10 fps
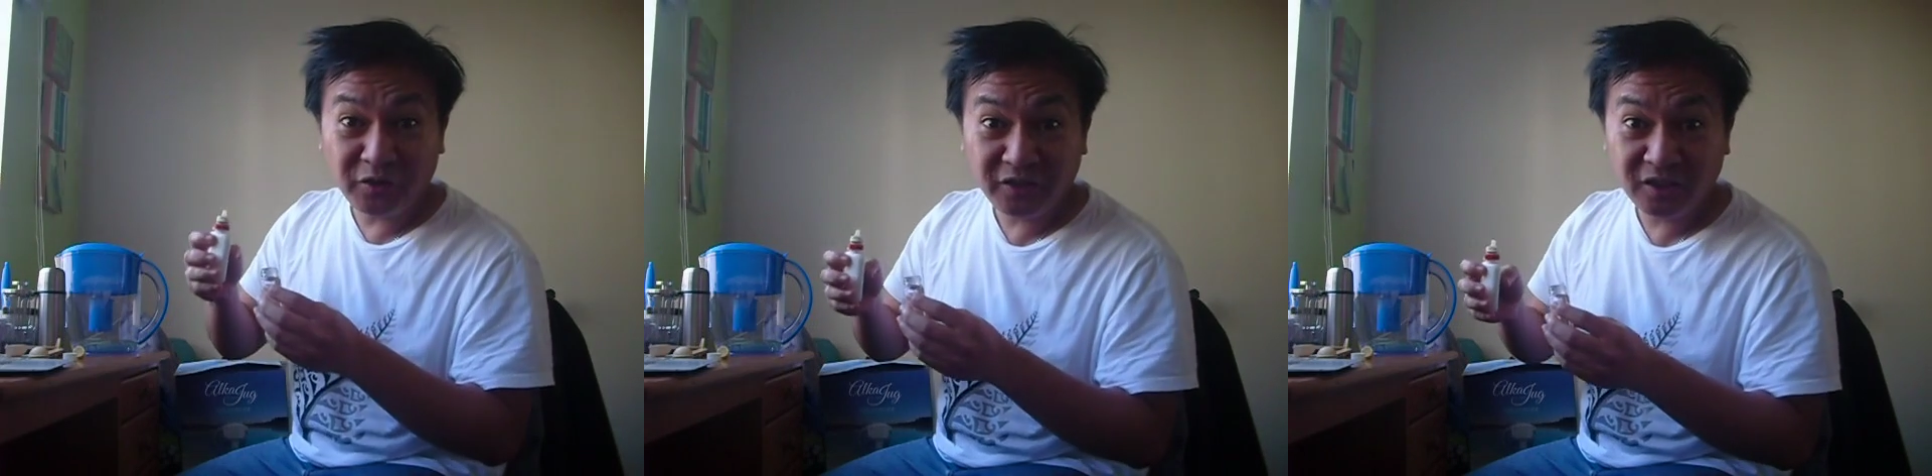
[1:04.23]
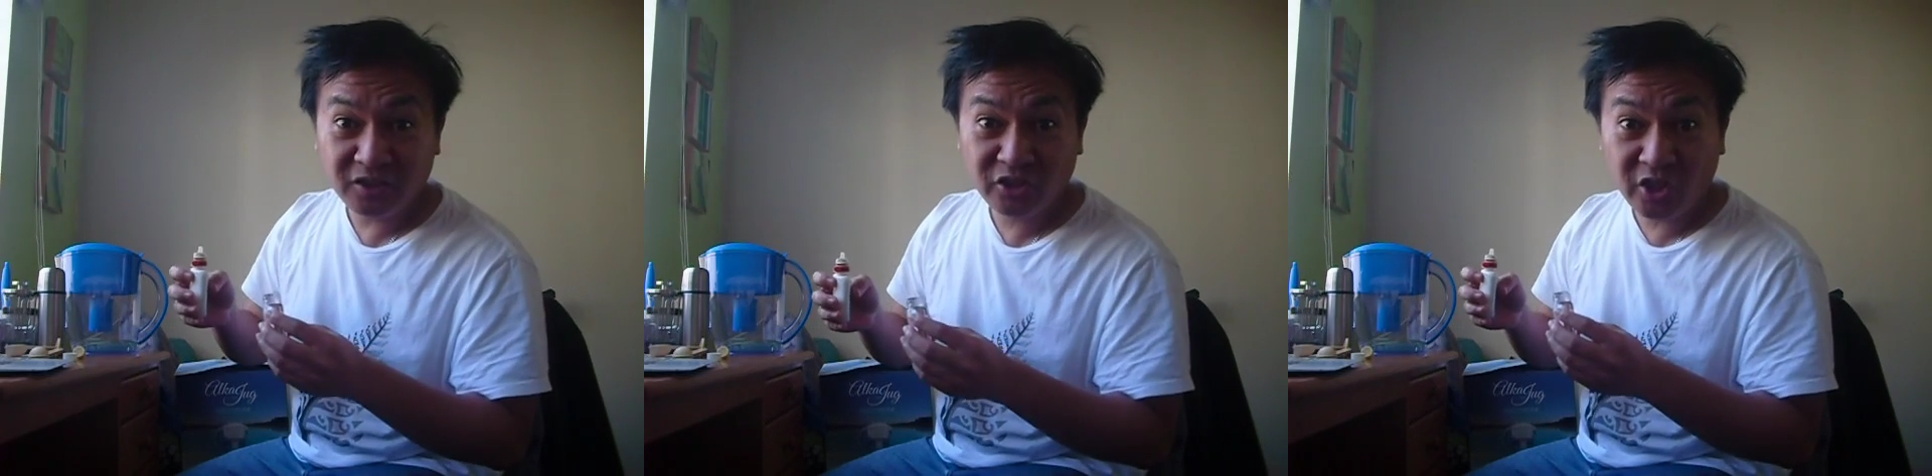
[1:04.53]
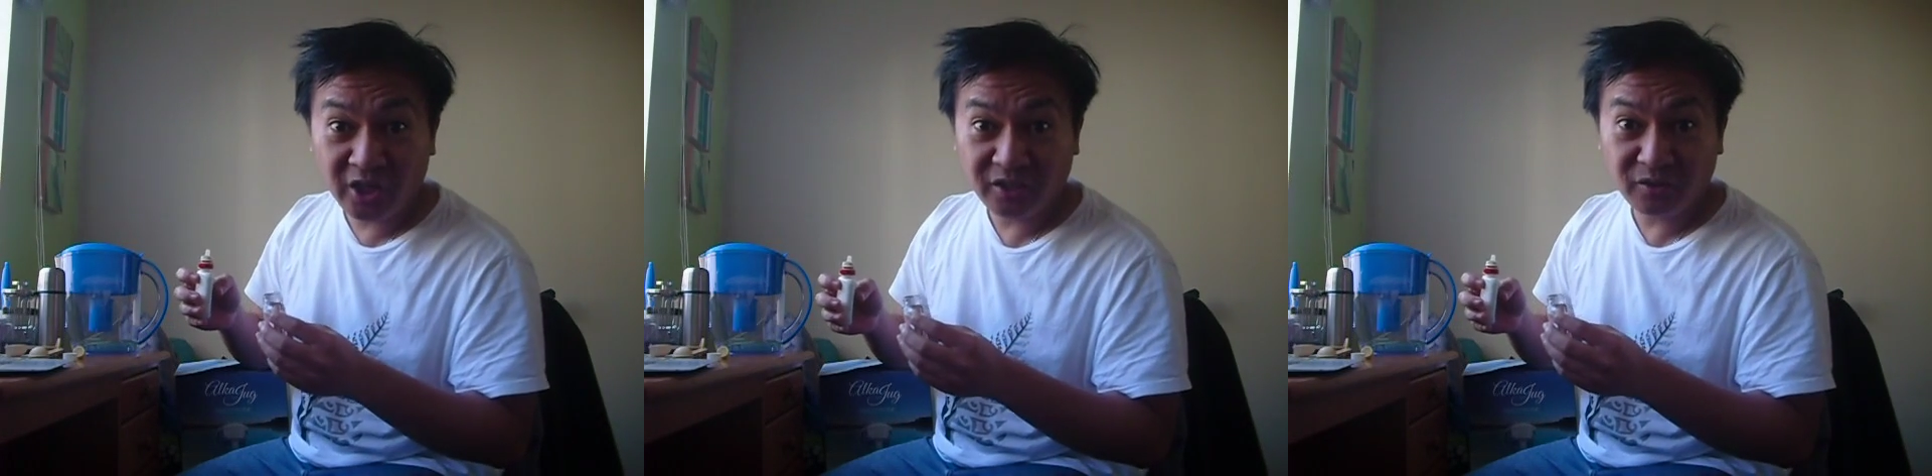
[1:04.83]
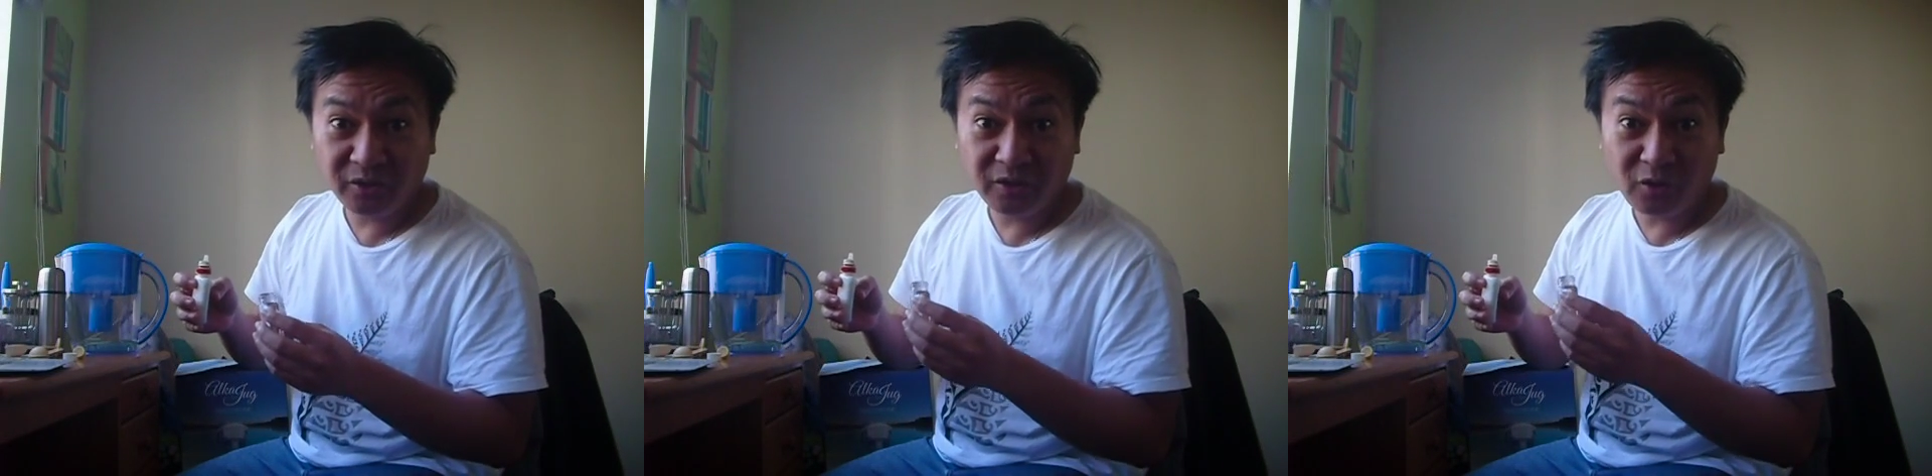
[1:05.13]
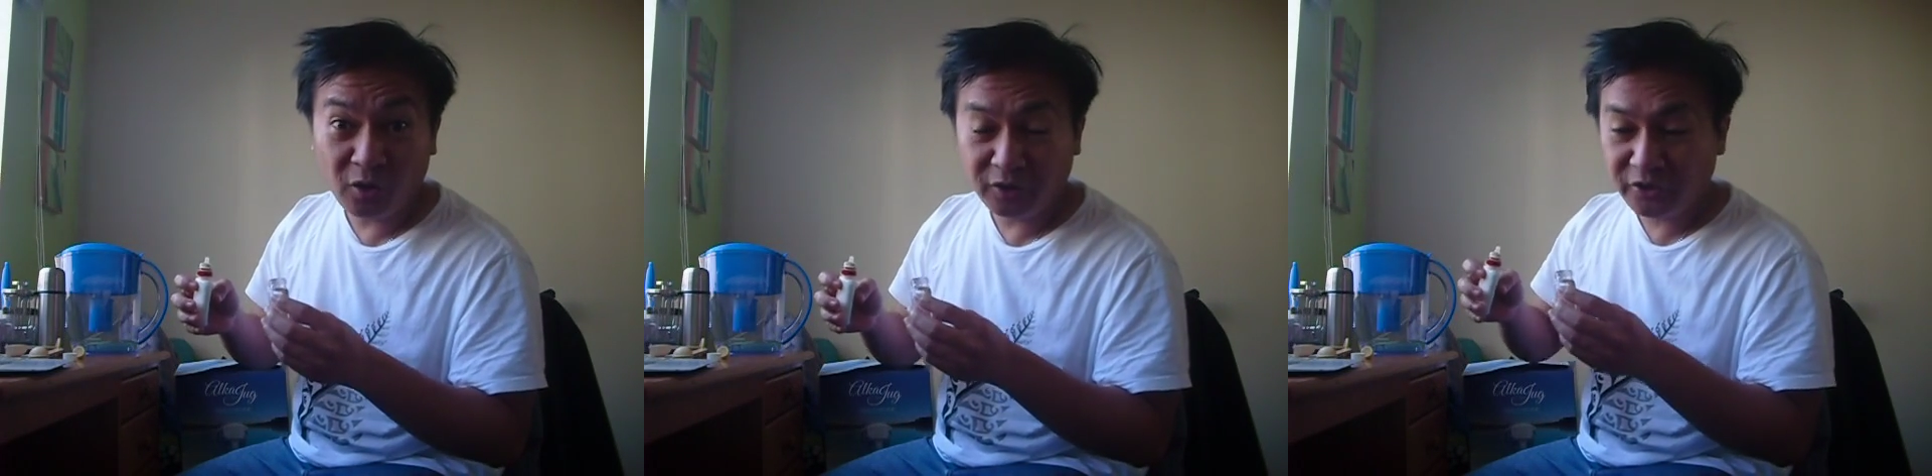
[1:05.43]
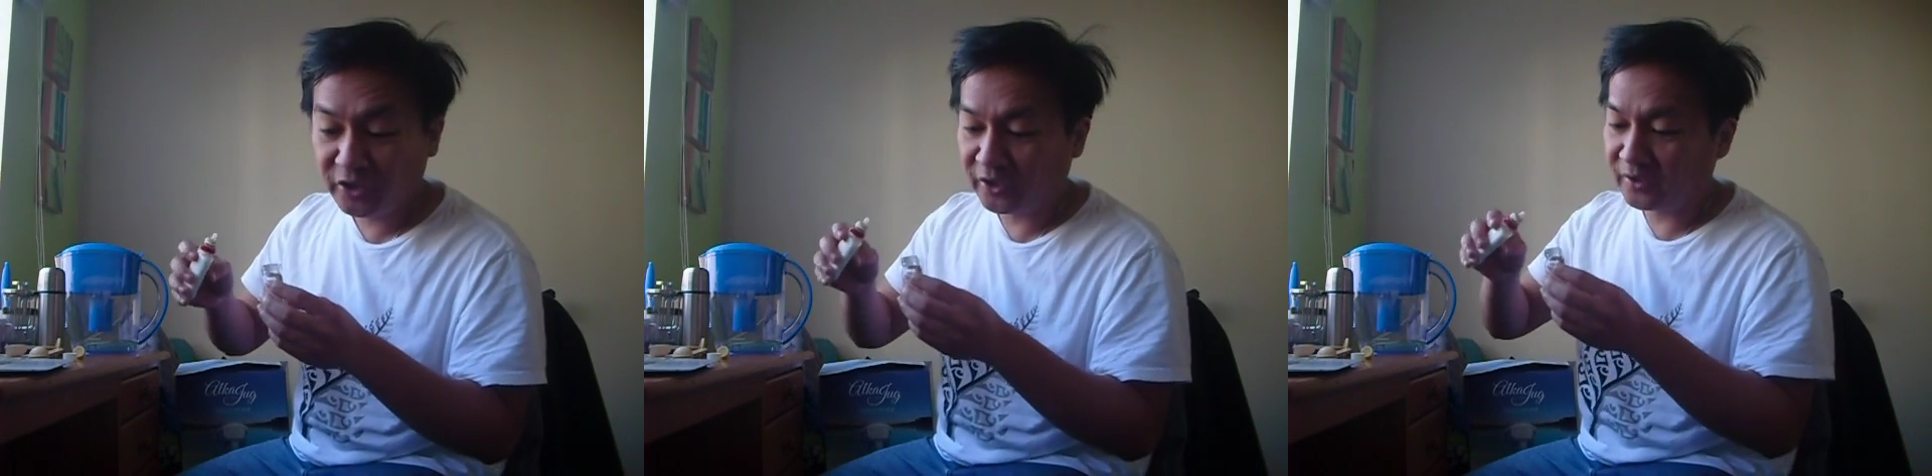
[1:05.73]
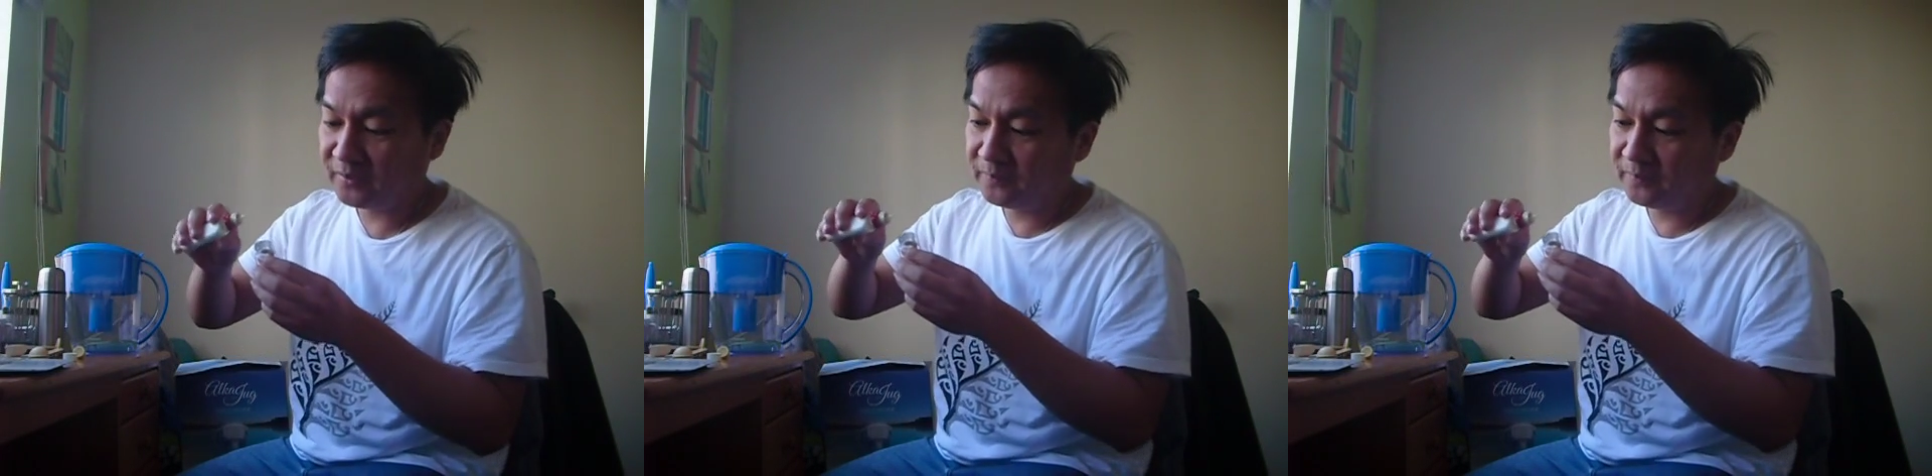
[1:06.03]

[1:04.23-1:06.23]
on the chart or the color chart.